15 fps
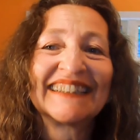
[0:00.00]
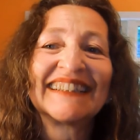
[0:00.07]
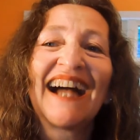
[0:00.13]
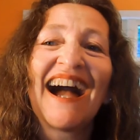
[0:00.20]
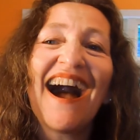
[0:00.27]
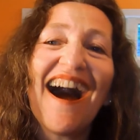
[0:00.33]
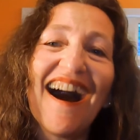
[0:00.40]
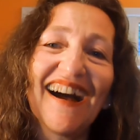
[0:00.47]

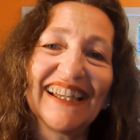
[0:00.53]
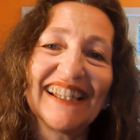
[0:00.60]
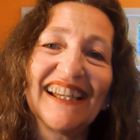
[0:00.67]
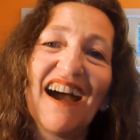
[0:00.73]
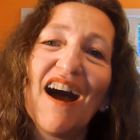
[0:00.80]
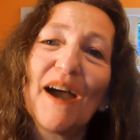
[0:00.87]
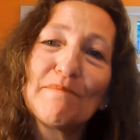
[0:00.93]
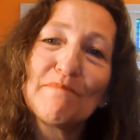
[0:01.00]
Hi,
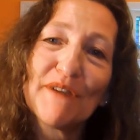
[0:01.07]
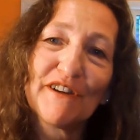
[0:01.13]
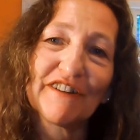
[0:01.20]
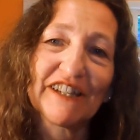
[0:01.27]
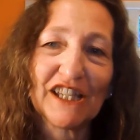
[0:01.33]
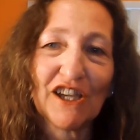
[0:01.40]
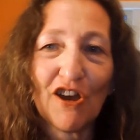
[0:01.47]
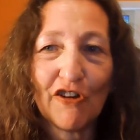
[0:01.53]
I'm Mary
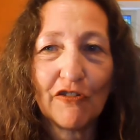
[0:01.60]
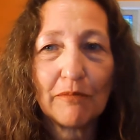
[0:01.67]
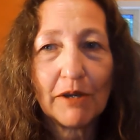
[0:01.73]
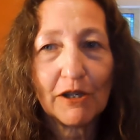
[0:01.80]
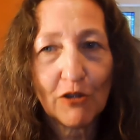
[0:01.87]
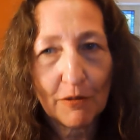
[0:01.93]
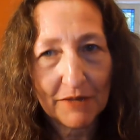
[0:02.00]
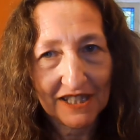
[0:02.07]
of
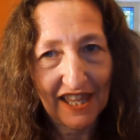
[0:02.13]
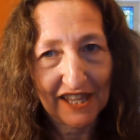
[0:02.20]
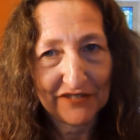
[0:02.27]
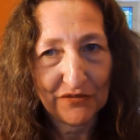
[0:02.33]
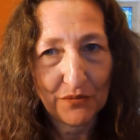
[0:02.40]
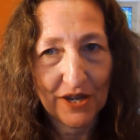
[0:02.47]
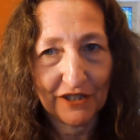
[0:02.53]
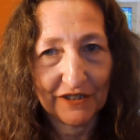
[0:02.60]
Paloma Life
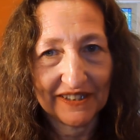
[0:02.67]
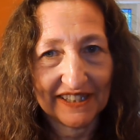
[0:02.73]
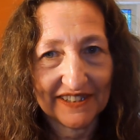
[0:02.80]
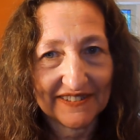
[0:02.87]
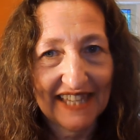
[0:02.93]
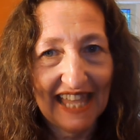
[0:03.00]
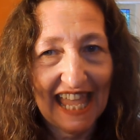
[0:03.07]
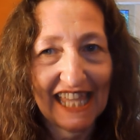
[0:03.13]
Wellness,
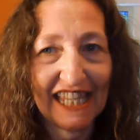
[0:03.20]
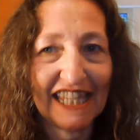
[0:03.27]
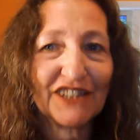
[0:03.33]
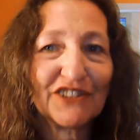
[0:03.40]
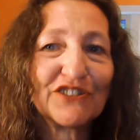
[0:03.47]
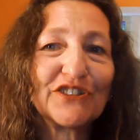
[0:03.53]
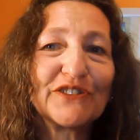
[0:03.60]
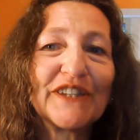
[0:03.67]
and
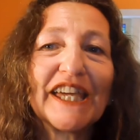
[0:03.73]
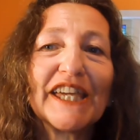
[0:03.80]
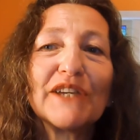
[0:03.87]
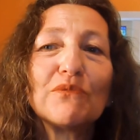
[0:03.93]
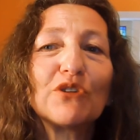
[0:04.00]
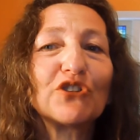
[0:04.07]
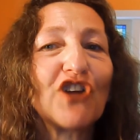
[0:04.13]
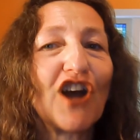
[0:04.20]
today we're
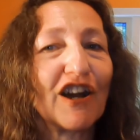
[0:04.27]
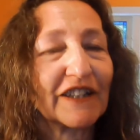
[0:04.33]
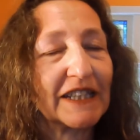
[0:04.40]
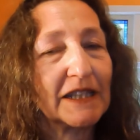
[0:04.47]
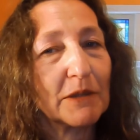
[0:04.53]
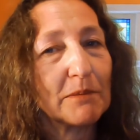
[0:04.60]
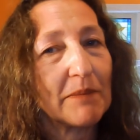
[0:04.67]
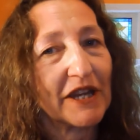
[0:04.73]
talking
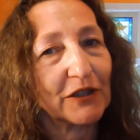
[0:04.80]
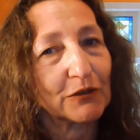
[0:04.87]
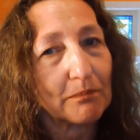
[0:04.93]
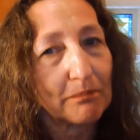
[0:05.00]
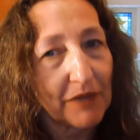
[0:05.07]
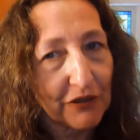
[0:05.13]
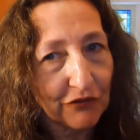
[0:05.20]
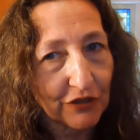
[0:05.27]
about
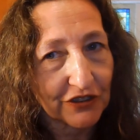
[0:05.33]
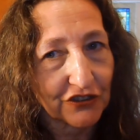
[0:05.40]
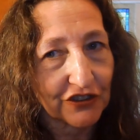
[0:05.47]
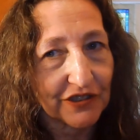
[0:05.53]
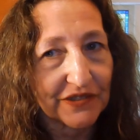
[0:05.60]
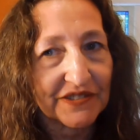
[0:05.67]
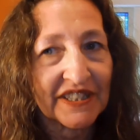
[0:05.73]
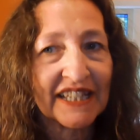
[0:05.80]

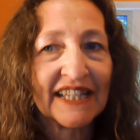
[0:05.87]
beverages